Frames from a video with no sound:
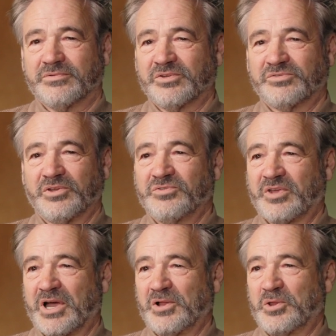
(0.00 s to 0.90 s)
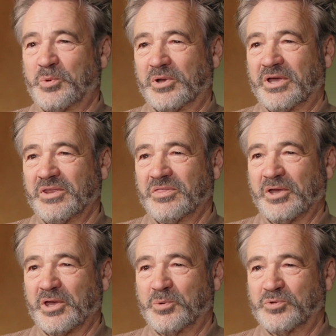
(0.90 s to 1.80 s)
just exactly what I
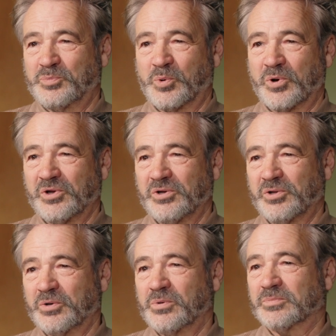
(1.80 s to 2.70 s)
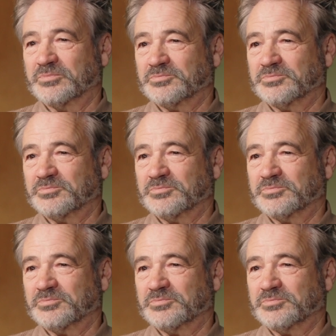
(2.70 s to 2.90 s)
think I was born to do.